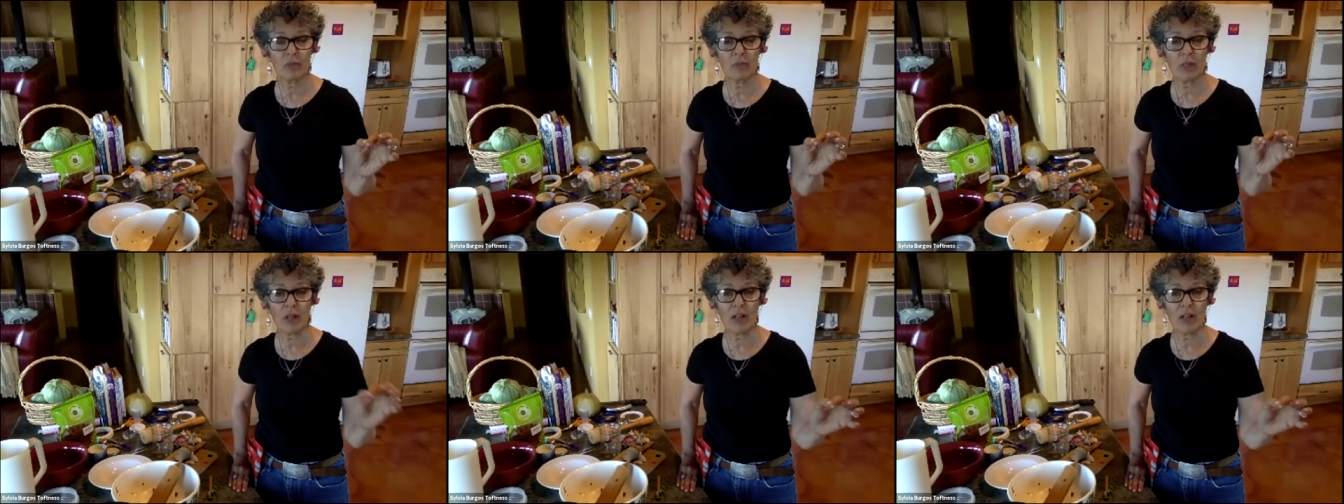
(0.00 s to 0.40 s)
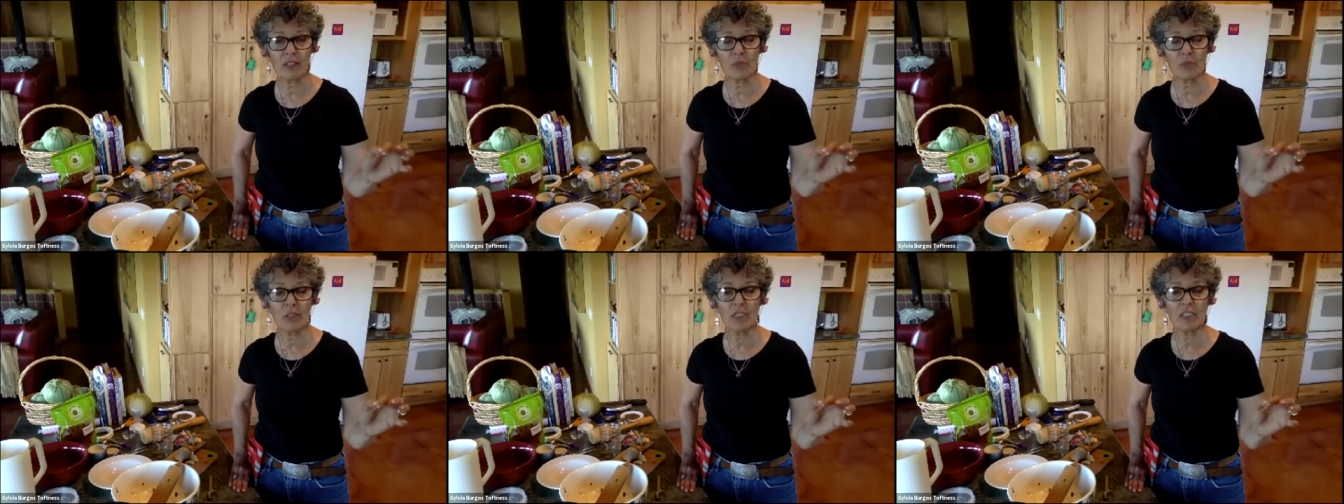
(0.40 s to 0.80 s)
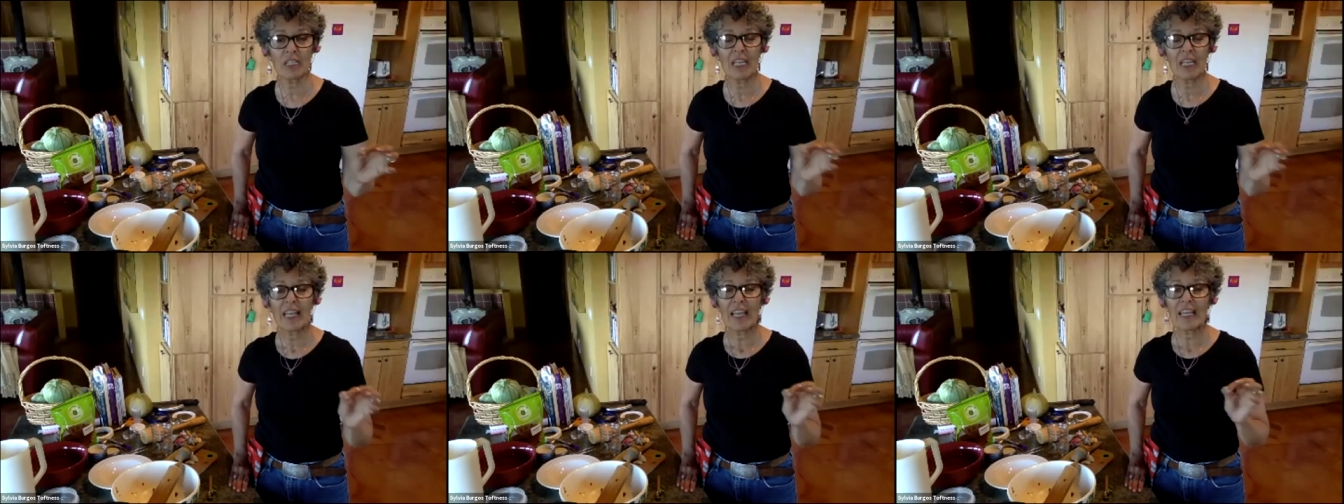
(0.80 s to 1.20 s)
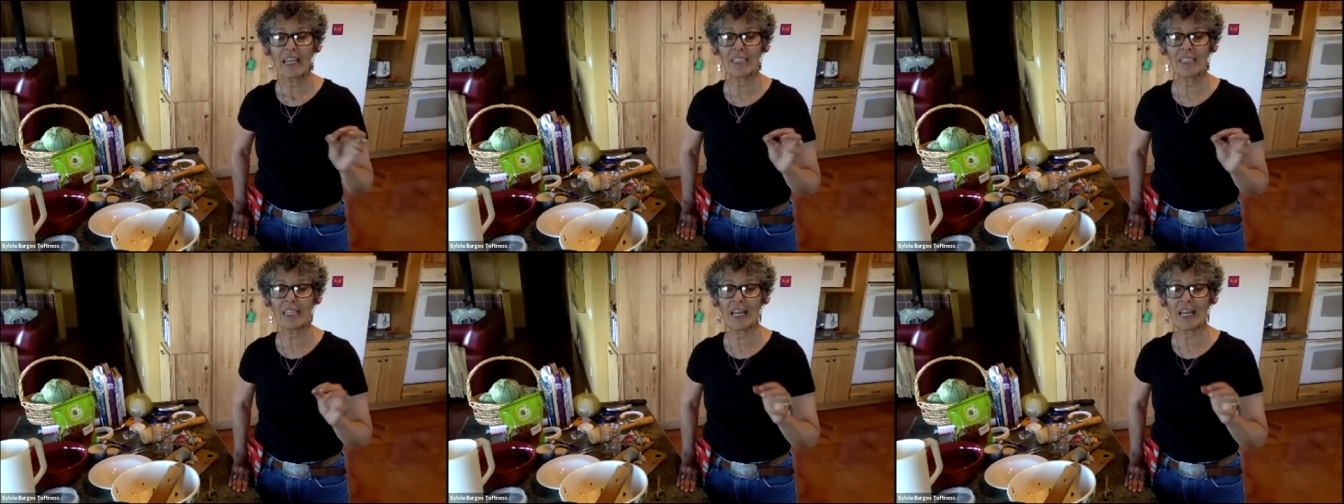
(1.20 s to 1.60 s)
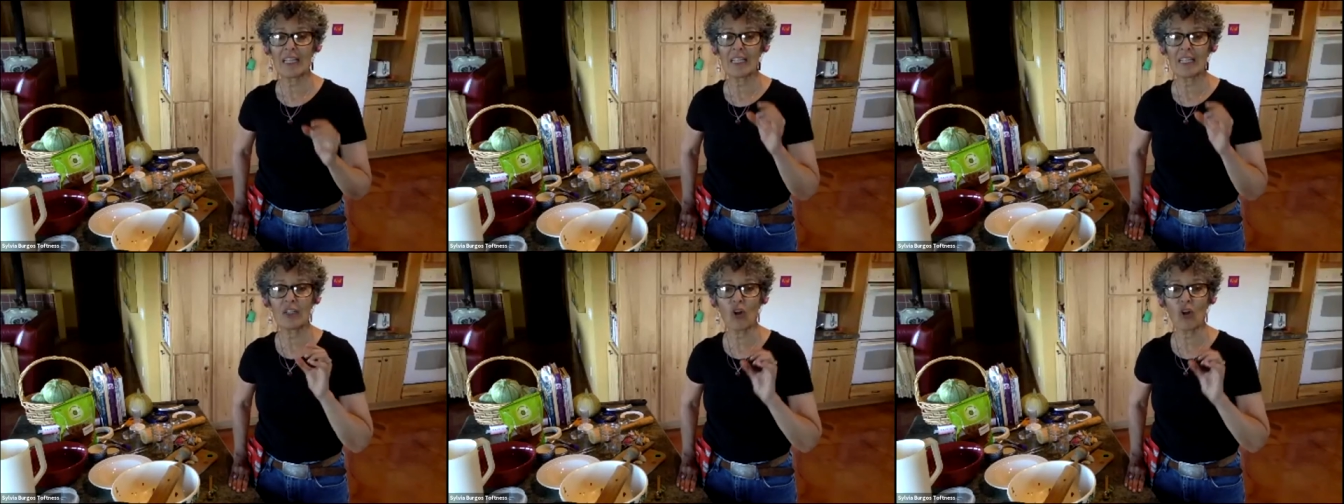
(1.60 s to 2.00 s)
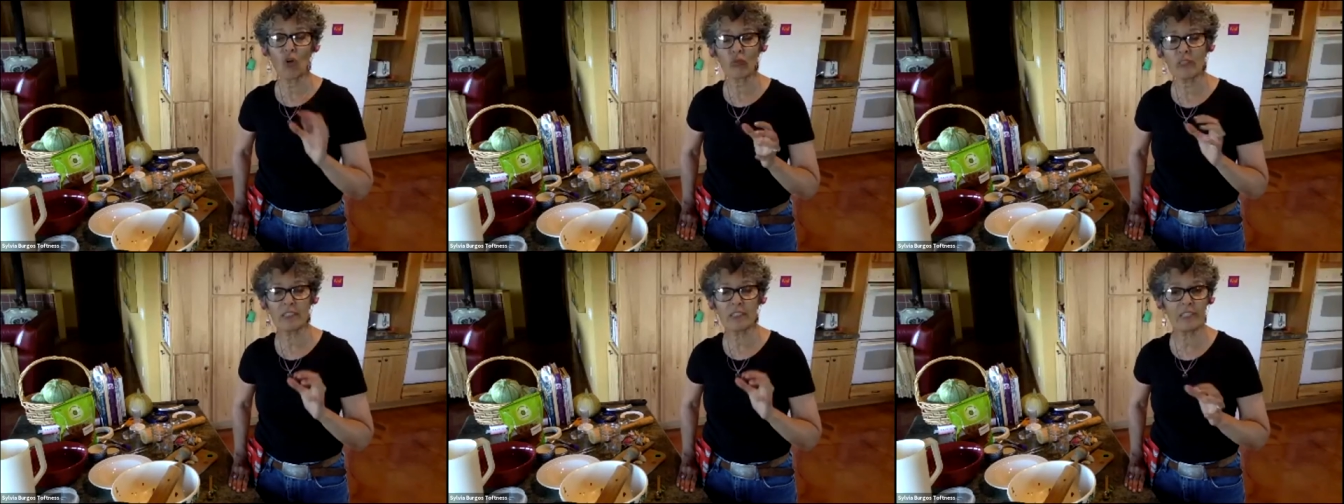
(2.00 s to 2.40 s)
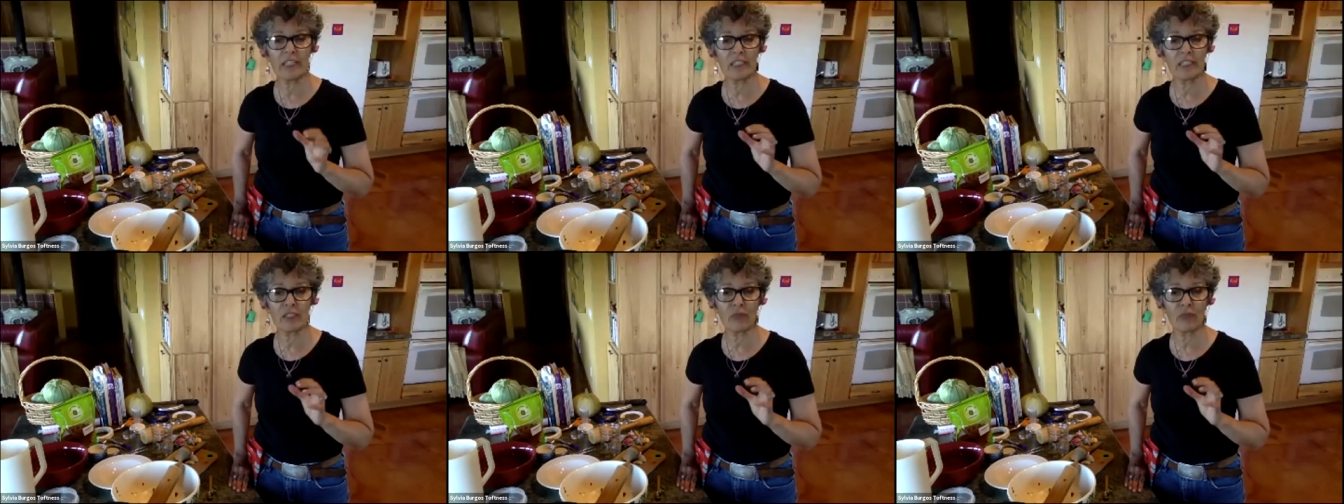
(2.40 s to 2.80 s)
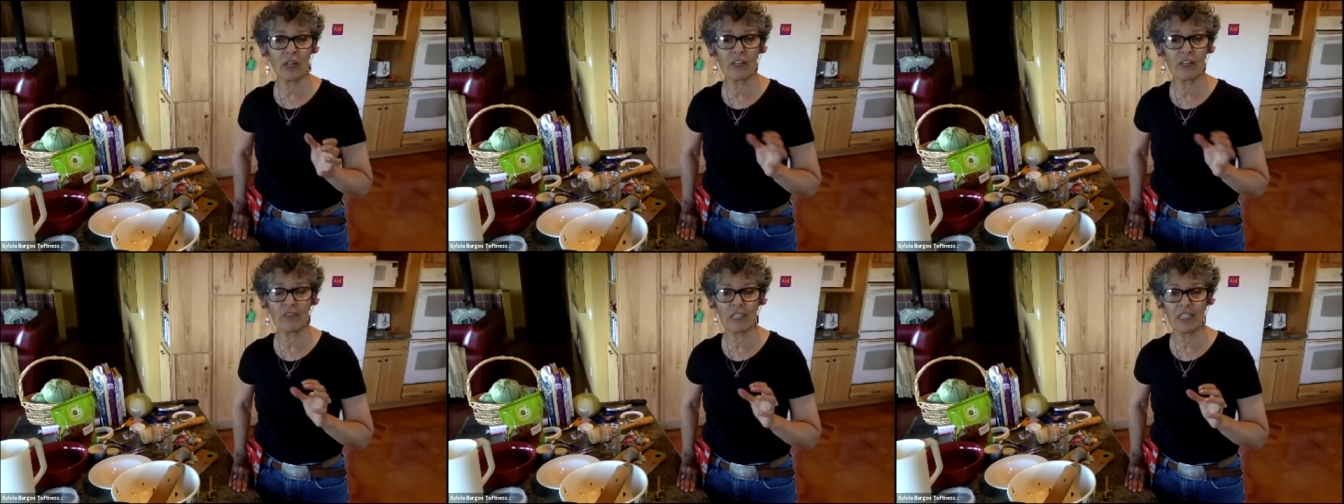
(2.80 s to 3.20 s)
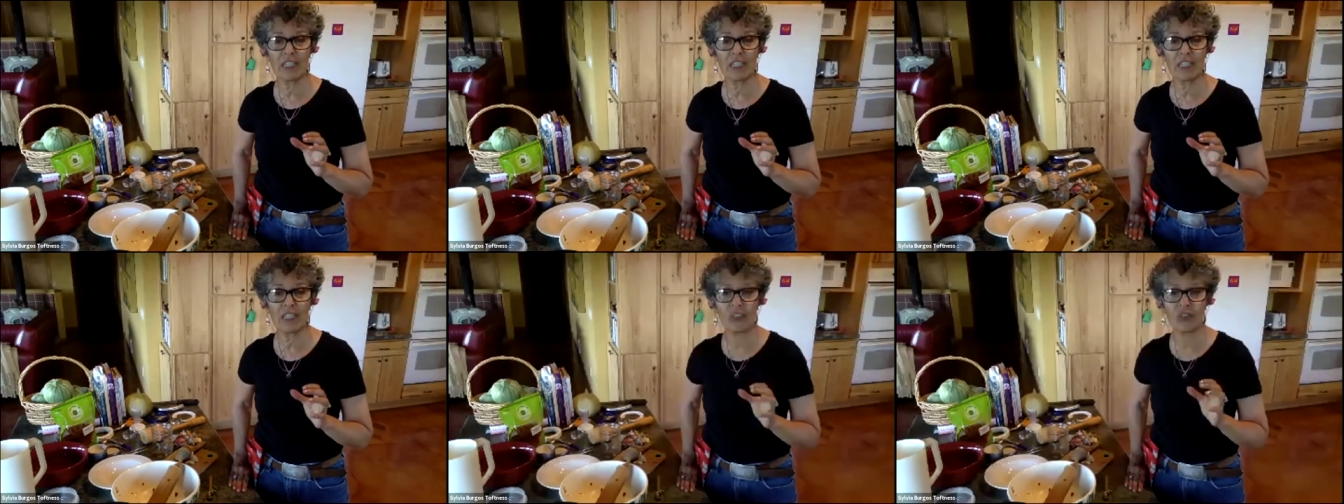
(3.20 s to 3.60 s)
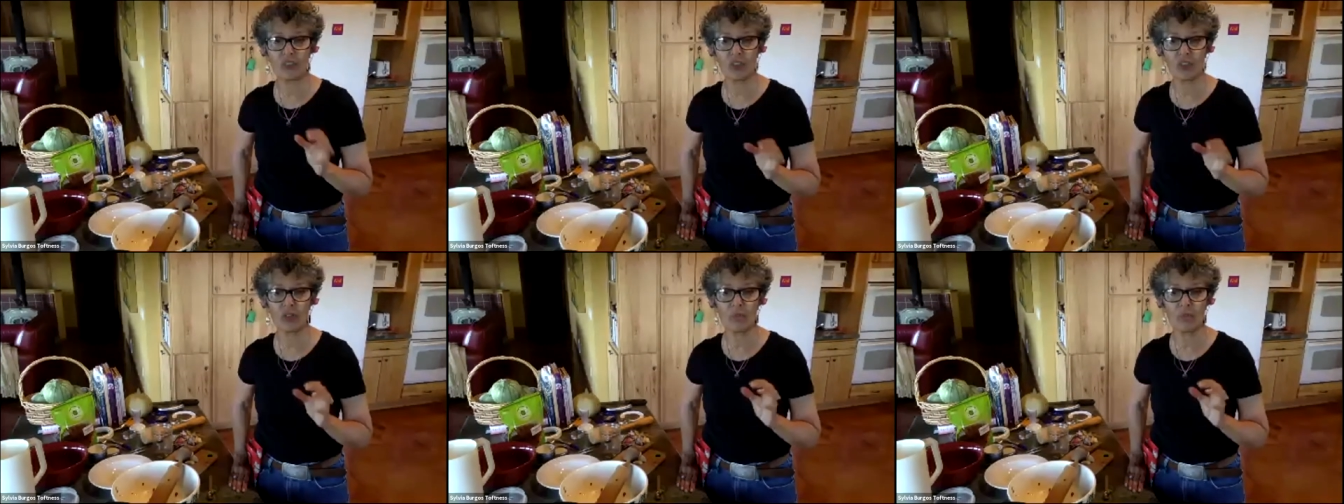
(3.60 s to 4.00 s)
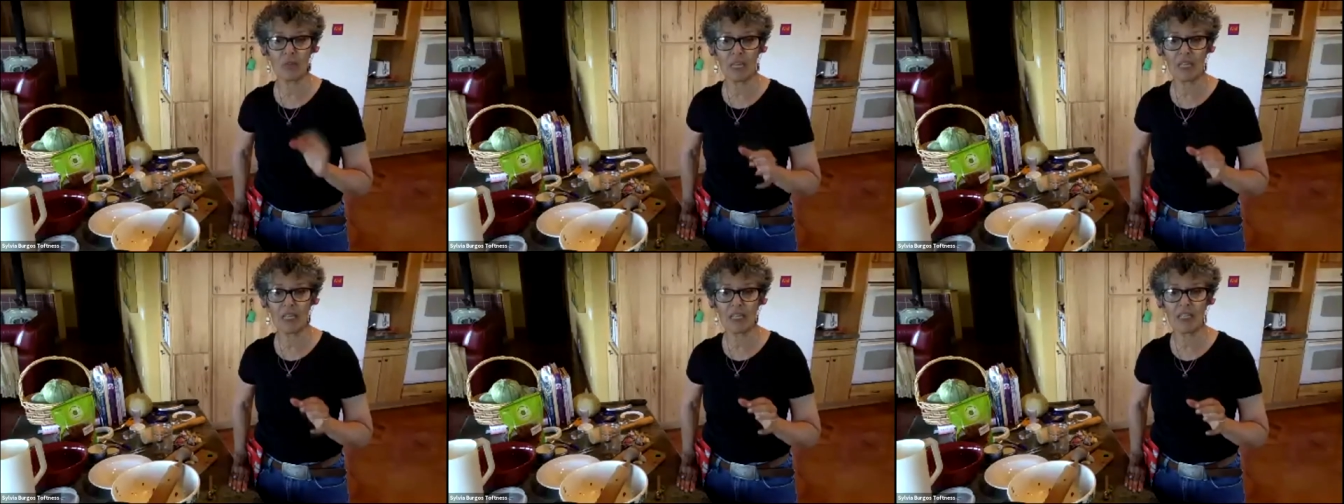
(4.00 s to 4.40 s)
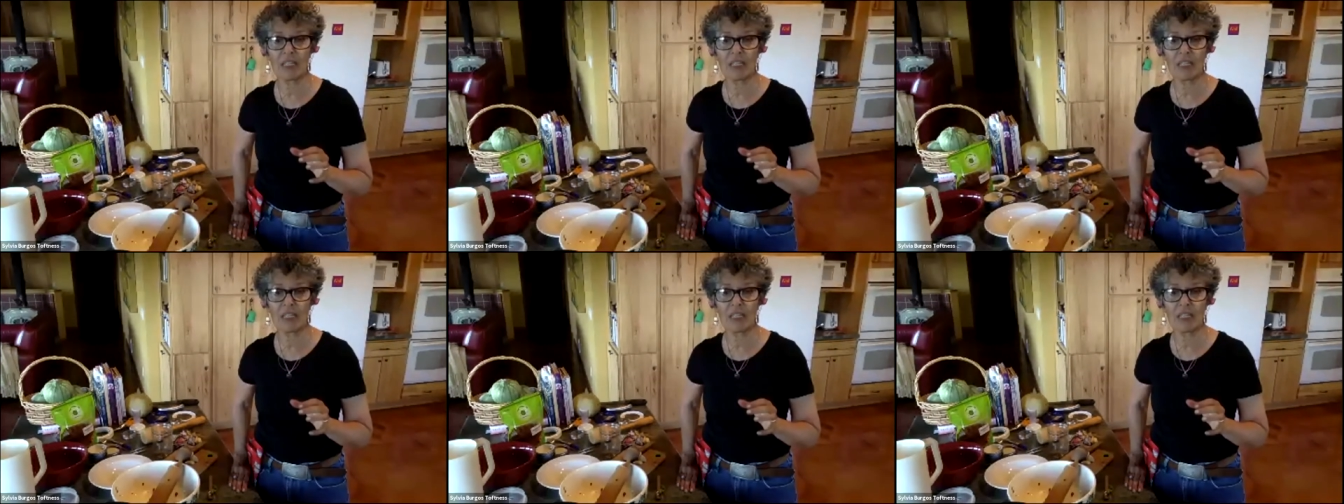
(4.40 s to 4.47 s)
condiment, is that it only takes 5 days or so to make,